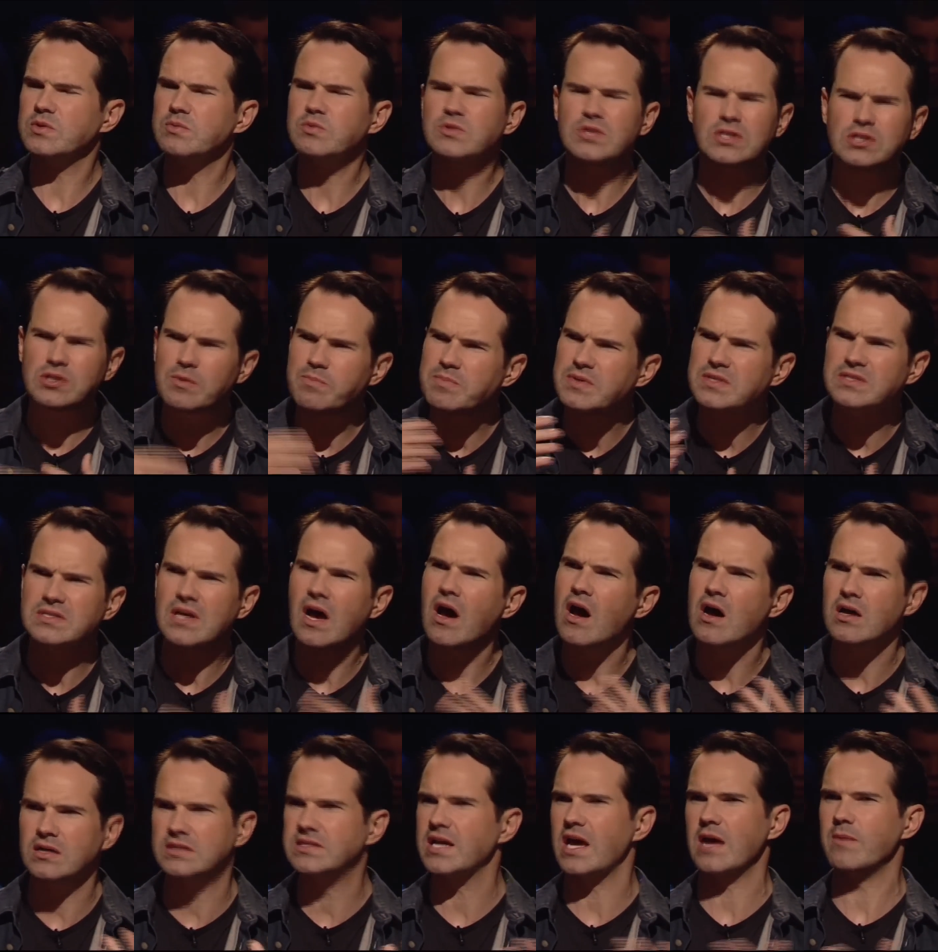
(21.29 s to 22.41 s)
It was such a
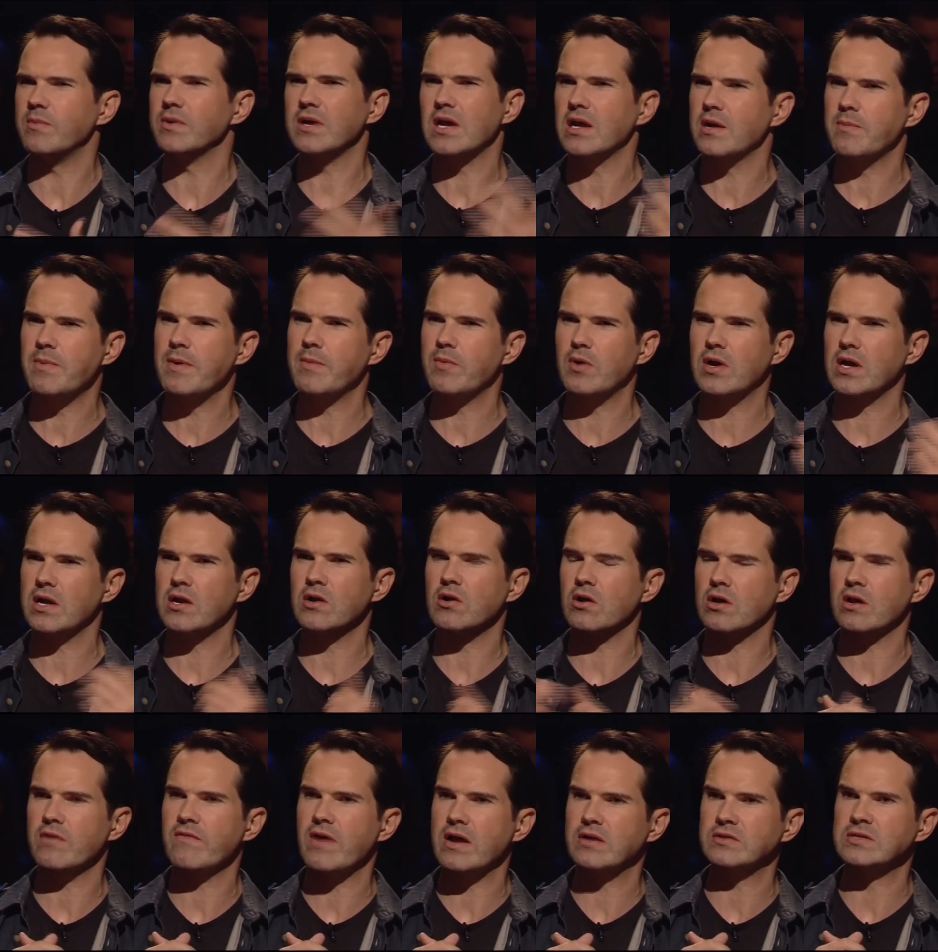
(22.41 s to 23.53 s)
bizarre day, with kind of people kind of
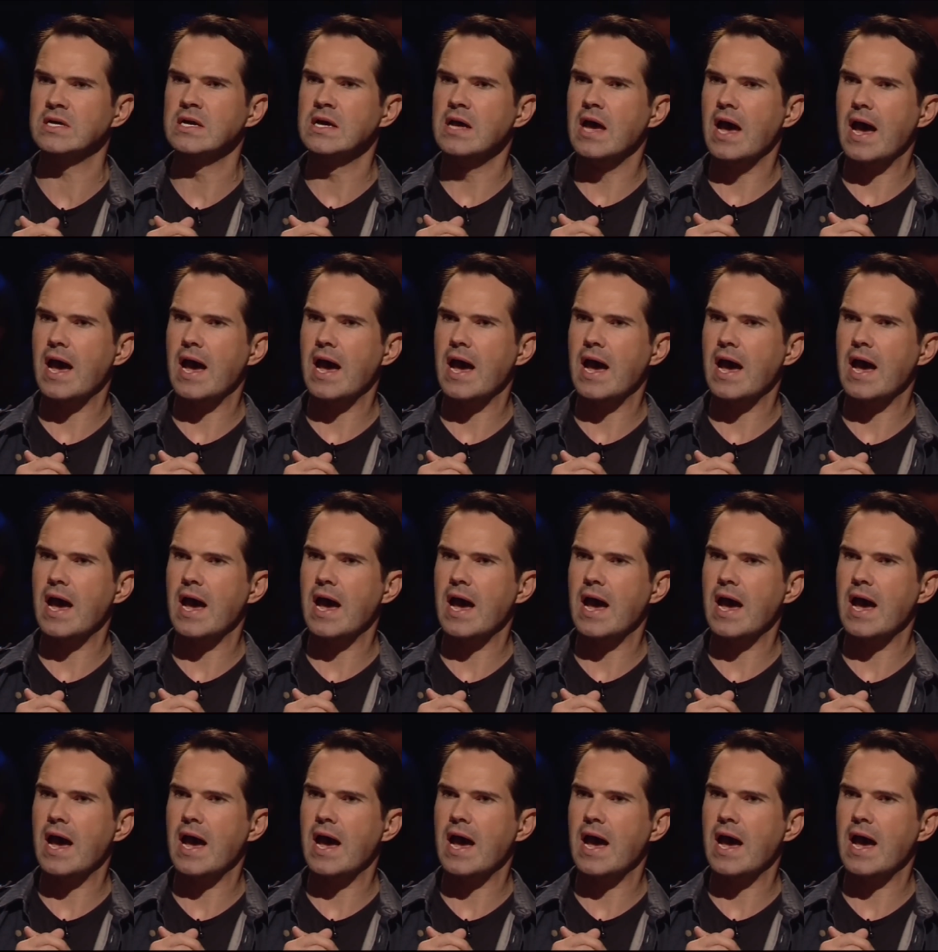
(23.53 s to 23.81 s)
knocking around,